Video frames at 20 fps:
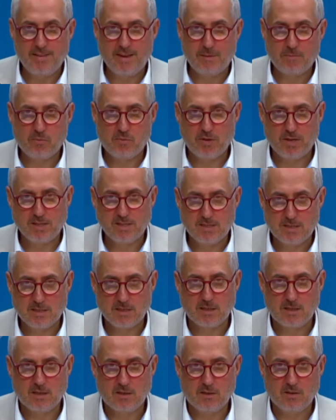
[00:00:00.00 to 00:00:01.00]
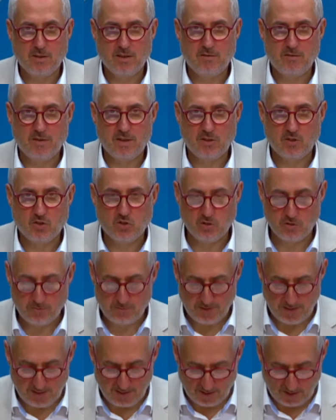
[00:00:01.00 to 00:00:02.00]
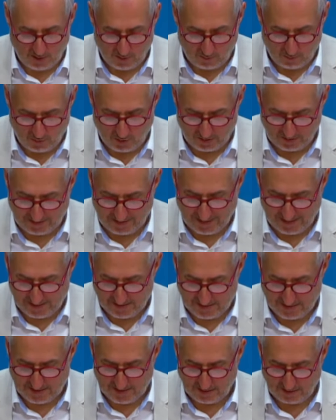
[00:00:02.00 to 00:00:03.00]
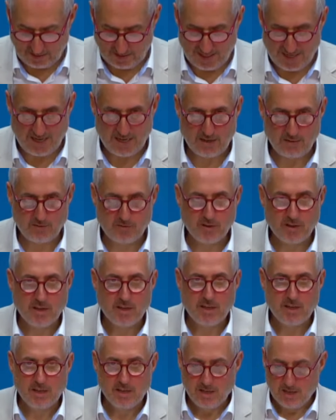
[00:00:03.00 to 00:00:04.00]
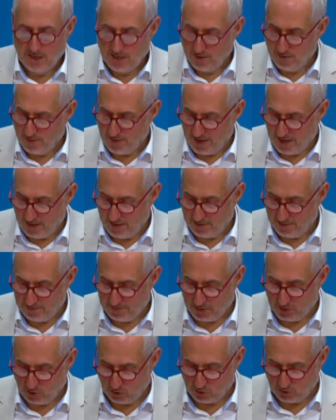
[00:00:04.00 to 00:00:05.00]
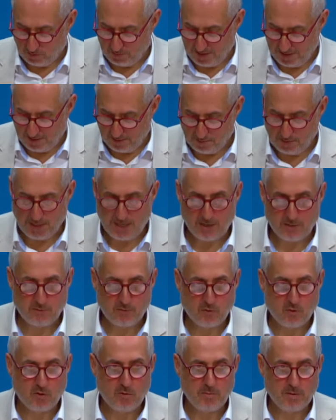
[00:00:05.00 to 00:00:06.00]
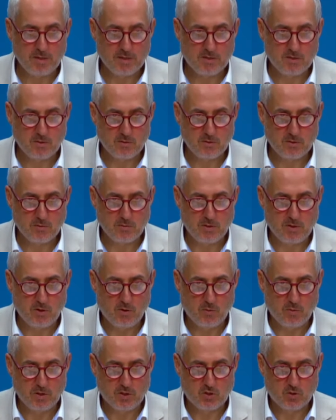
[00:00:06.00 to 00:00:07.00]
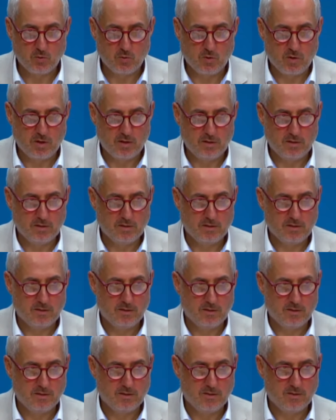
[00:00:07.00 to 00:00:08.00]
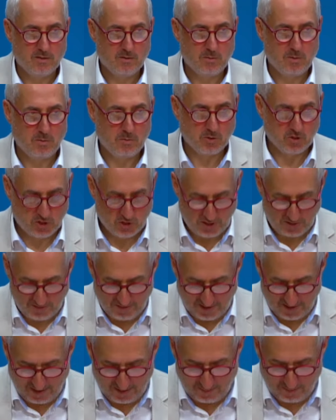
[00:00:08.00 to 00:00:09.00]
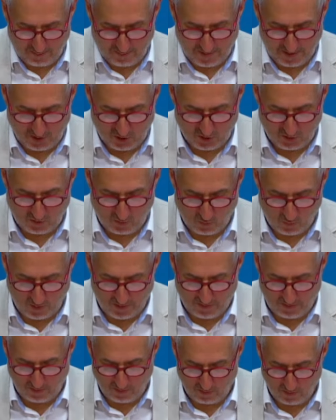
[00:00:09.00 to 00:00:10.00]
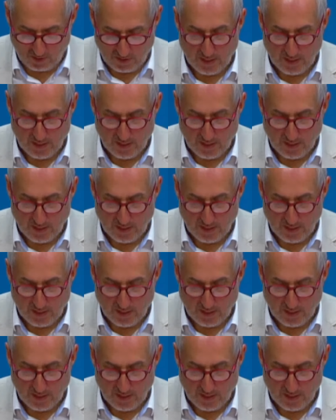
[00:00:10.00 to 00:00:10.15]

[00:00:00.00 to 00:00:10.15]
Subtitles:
that press event should be broadcast live via social media platform. And as soon as we know which one, we will share that information with you.